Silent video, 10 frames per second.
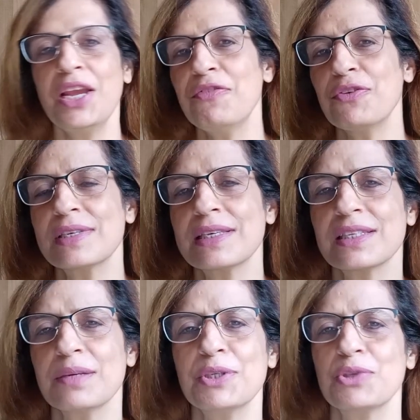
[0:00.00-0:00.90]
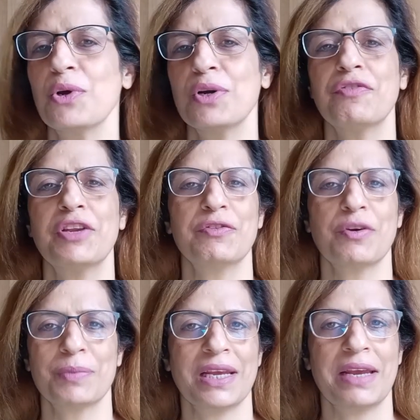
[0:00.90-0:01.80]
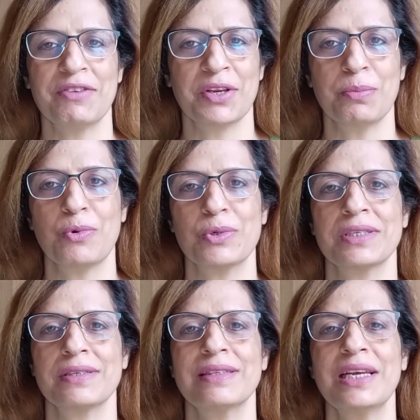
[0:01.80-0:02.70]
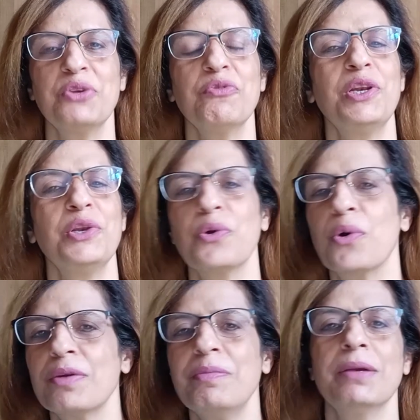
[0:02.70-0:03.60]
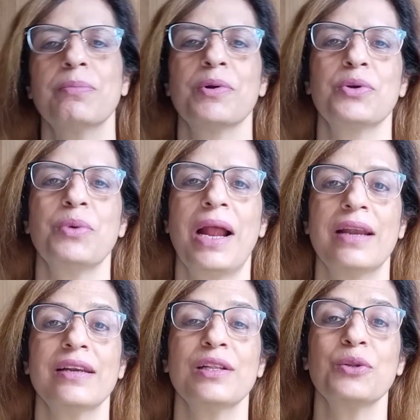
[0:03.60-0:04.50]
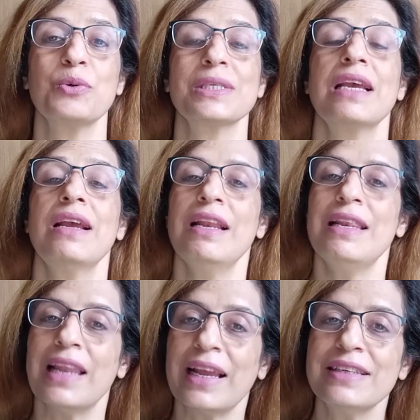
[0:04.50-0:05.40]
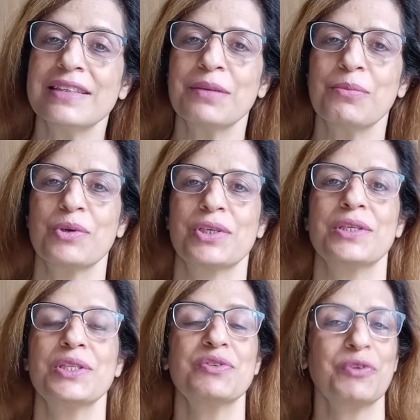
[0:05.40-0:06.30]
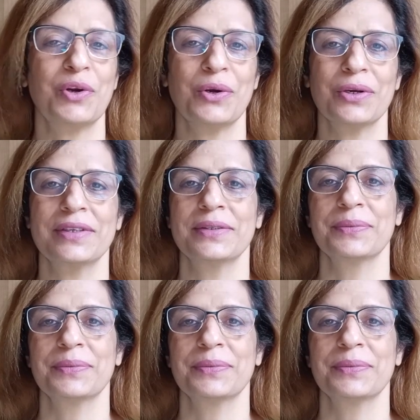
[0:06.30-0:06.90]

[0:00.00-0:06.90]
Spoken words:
If your system is not free from the heavier emotions, then you will not be able to handle those lighter emotions for long.